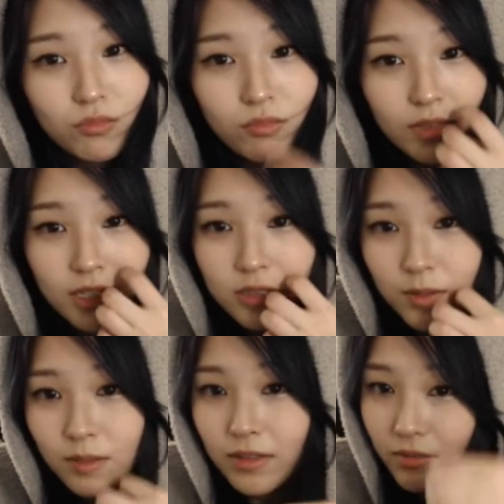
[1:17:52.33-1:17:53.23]
that's
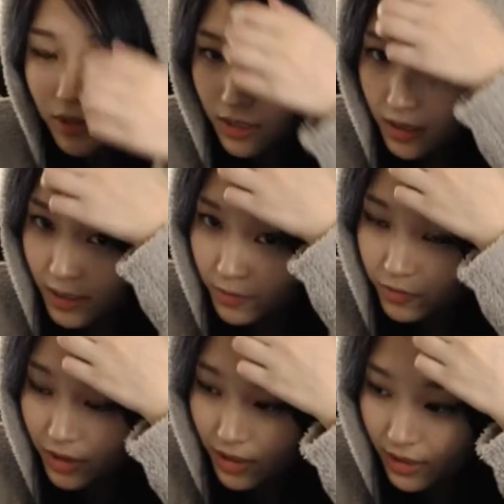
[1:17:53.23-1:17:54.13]
probably when I climbed
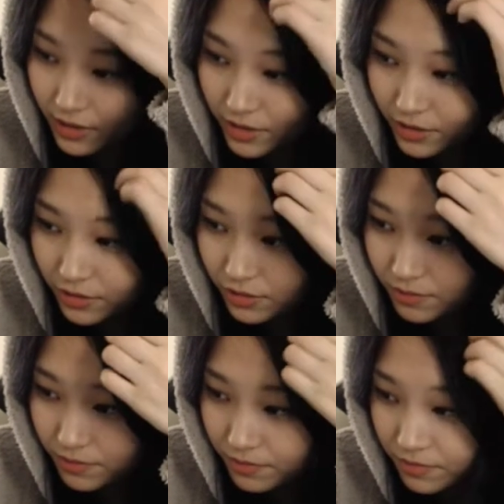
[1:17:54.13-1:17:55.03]
really high too.
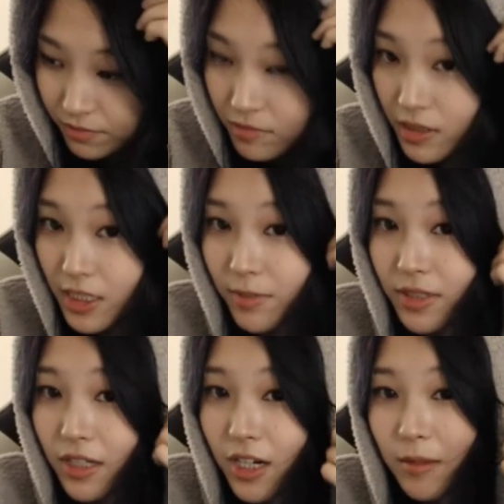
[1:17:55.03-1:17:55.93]
Demon
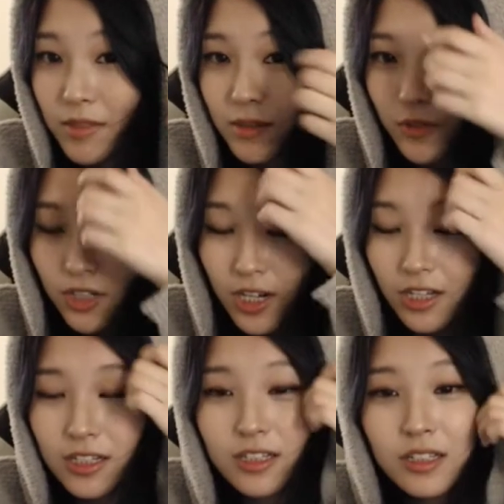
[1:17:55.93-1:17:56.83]
comps,
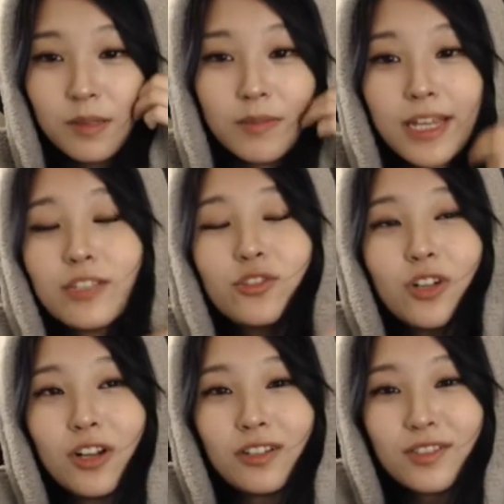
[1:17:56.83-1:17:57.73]
Morgana,
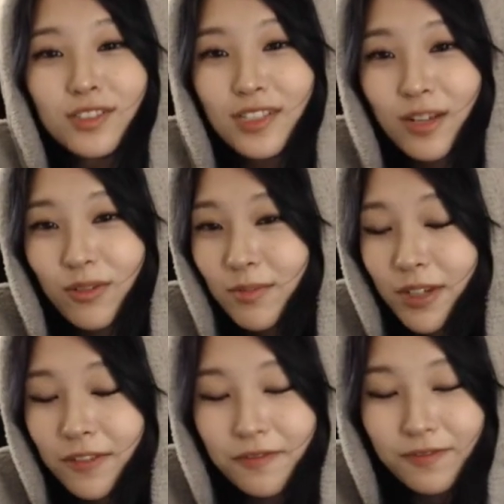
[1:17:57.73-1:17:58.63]
Aatrox, they were
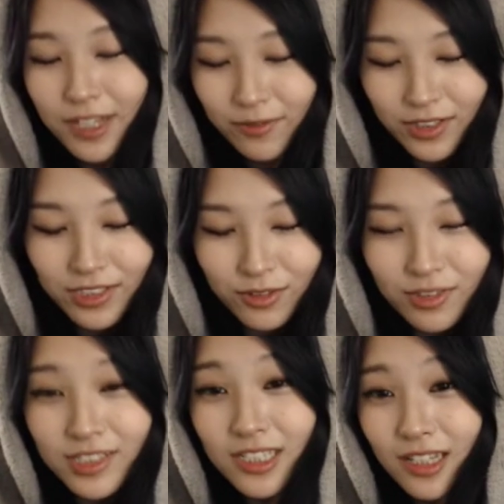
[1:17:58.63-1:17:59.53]
my favorite
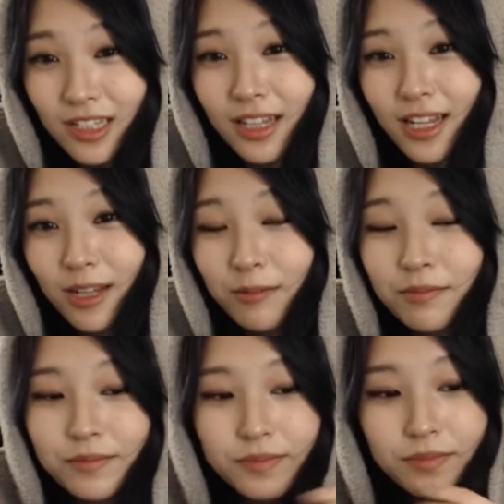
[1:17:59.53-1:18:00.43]
units in the game.